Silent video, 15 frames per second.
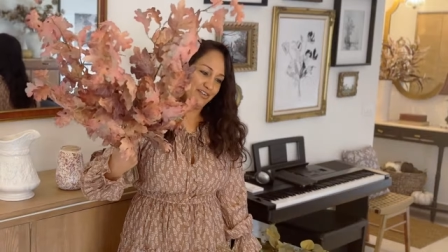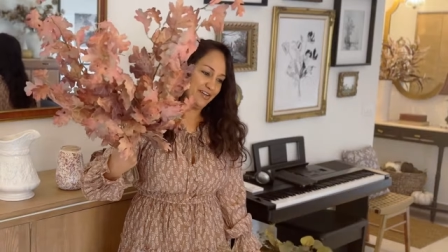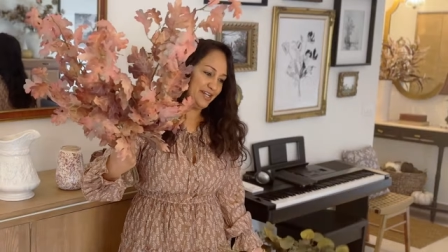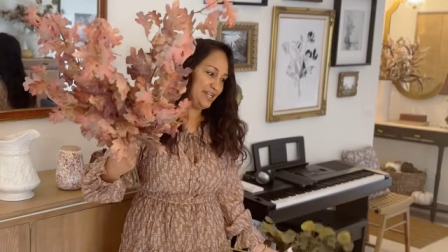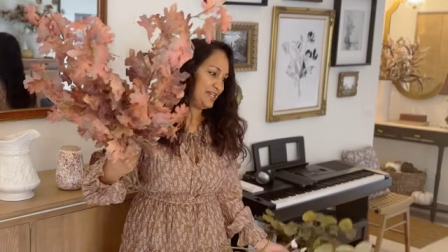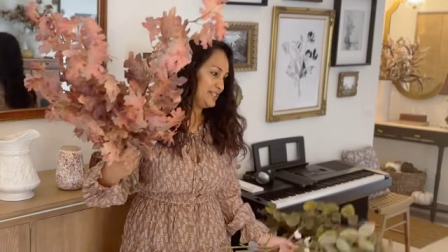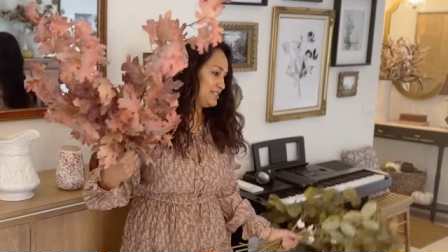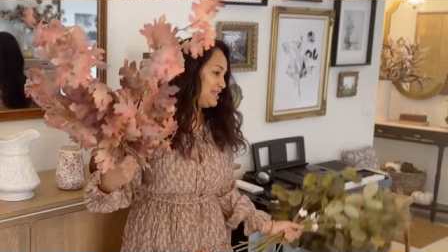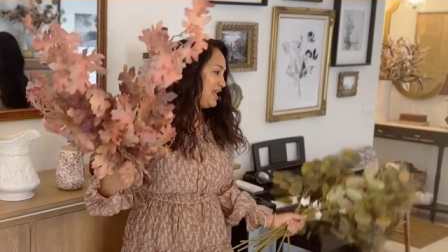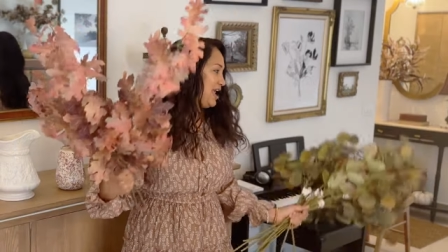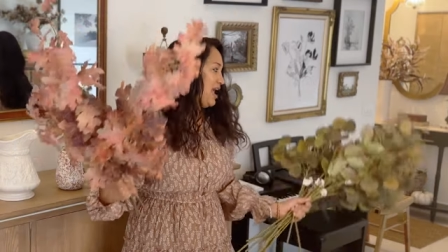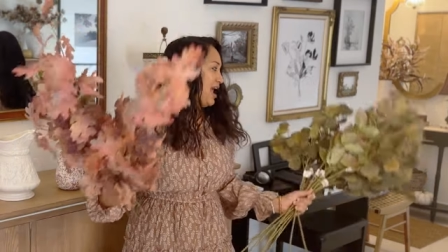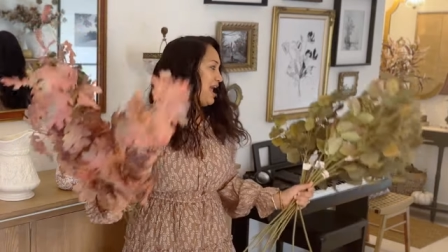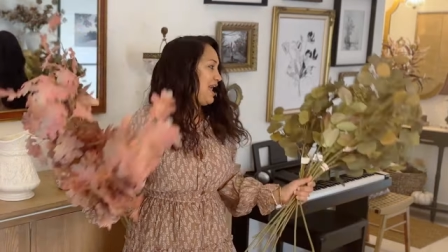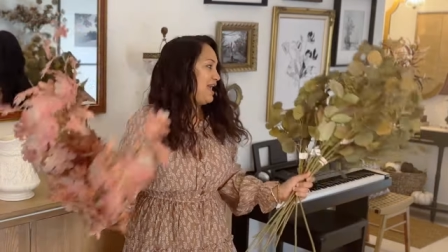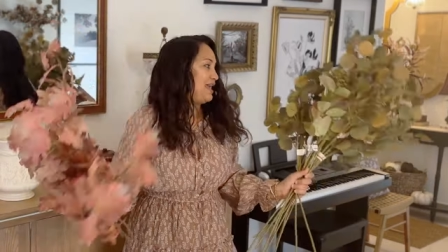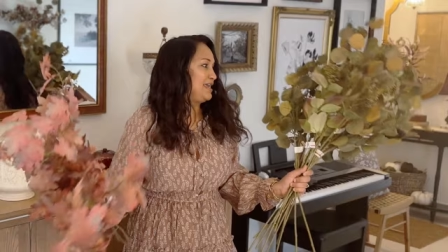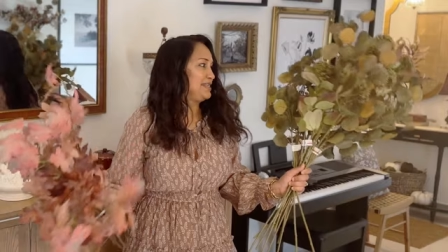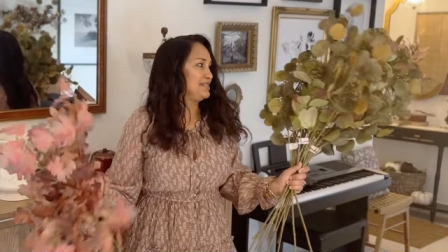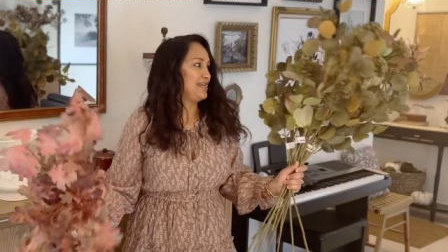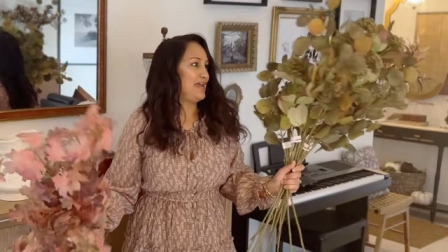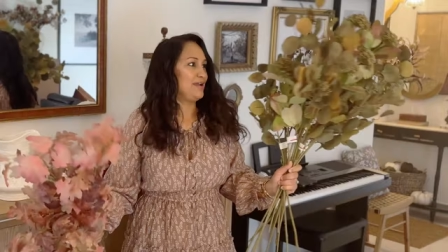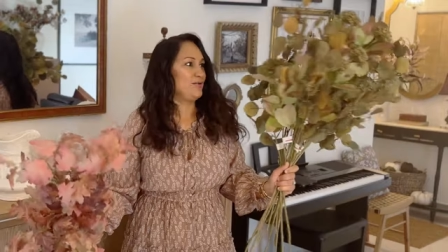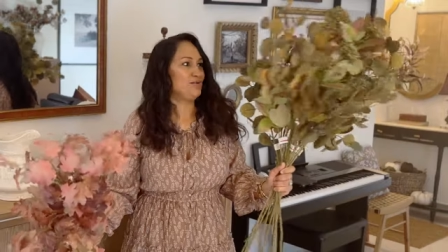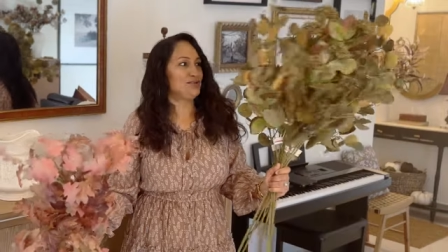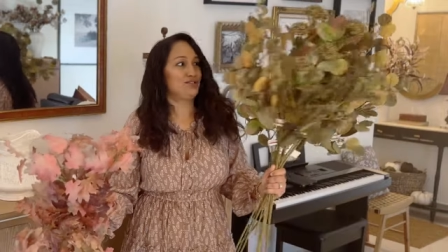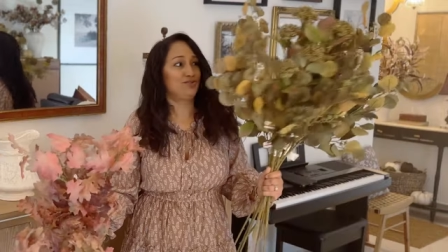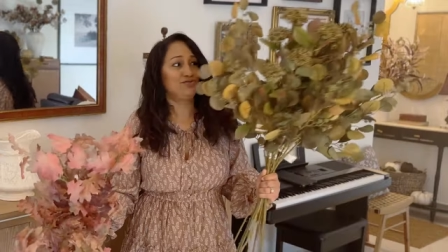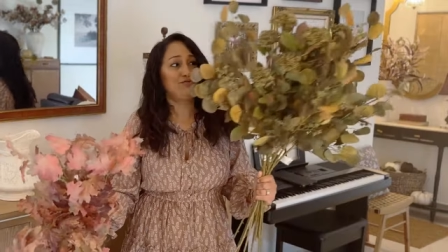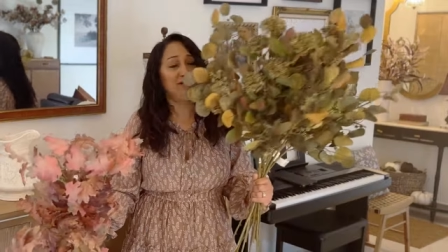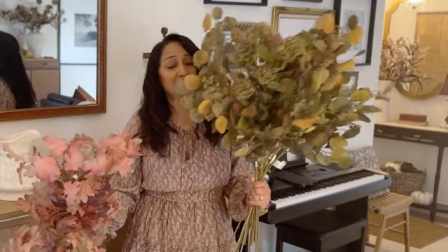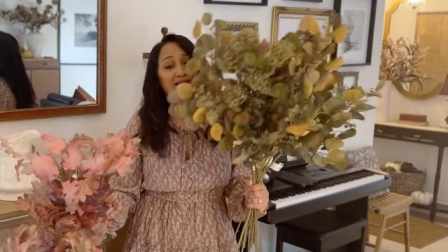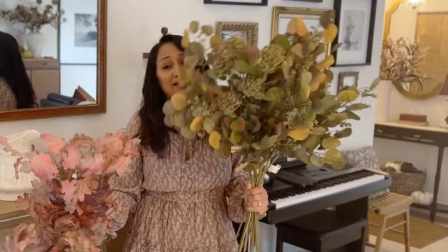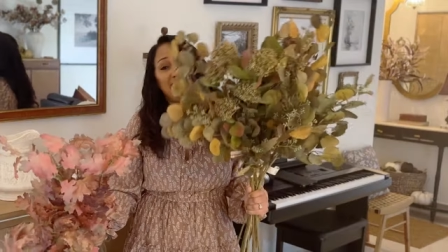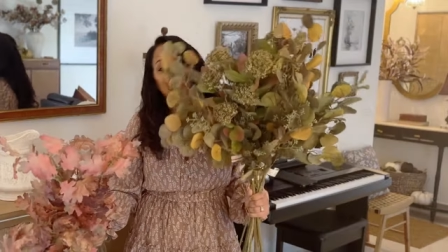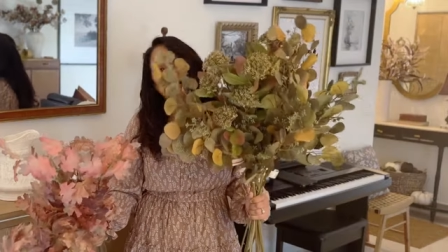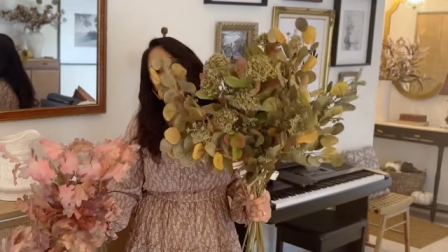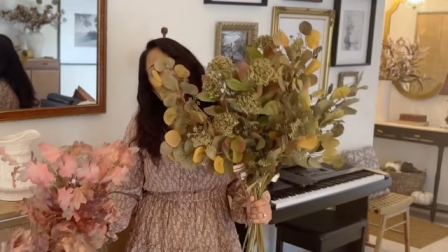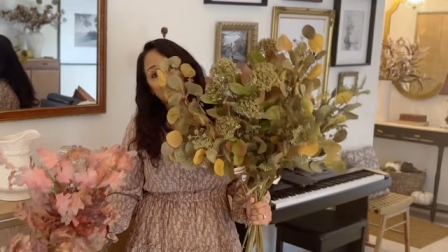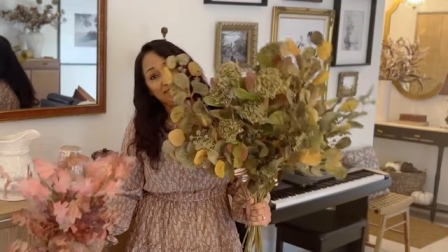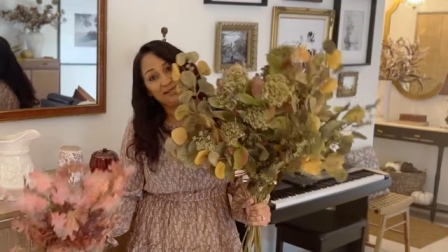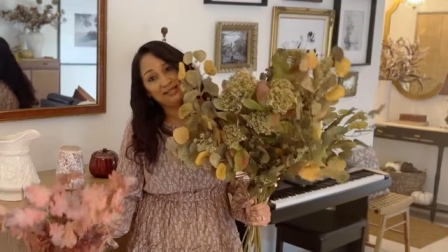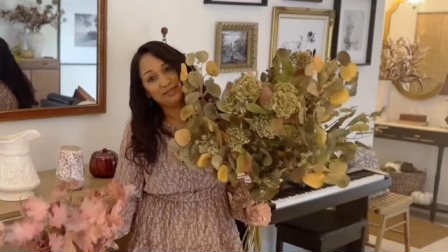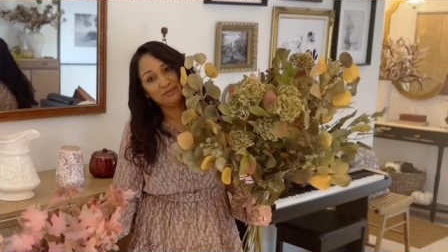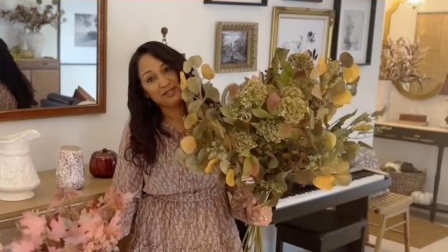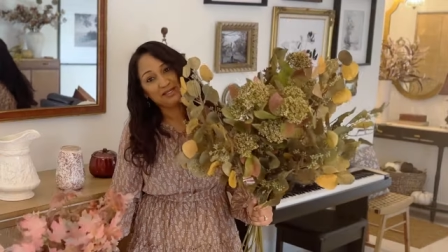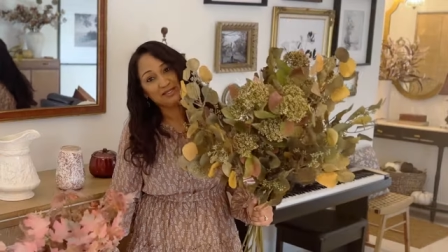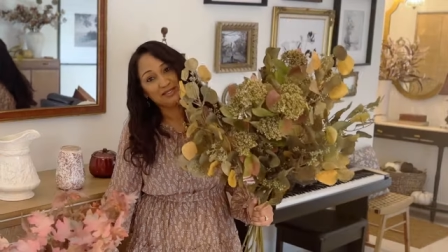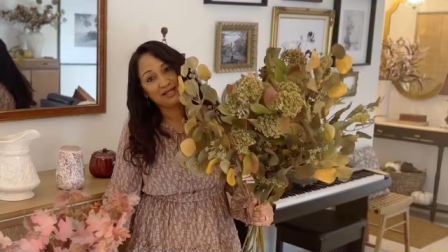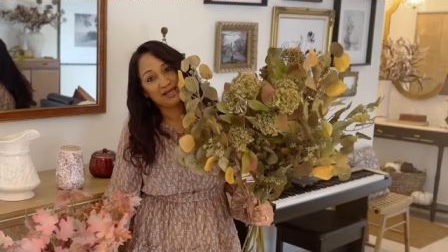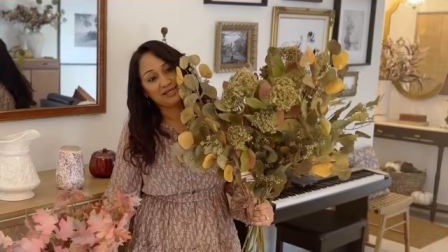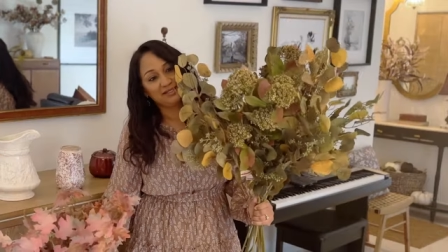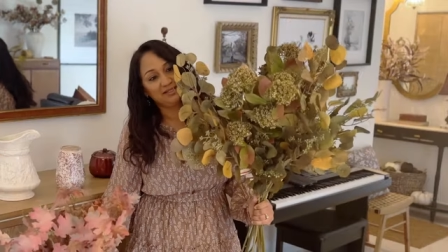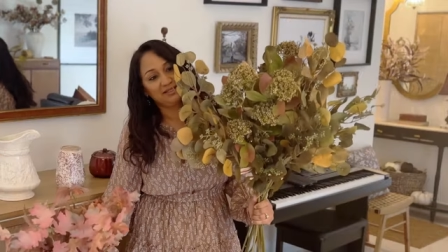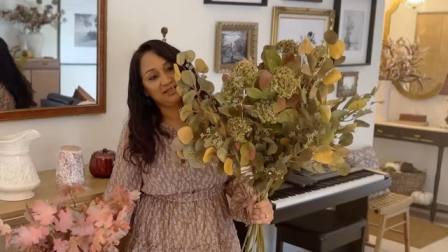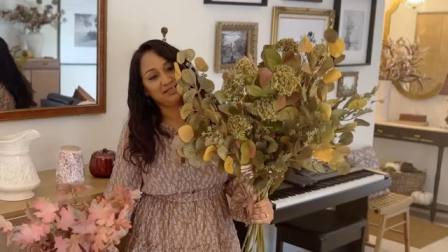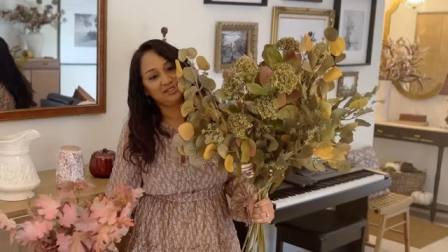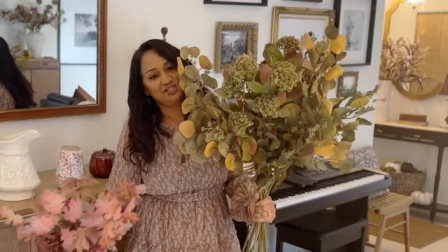in it. And I also really like these because it has the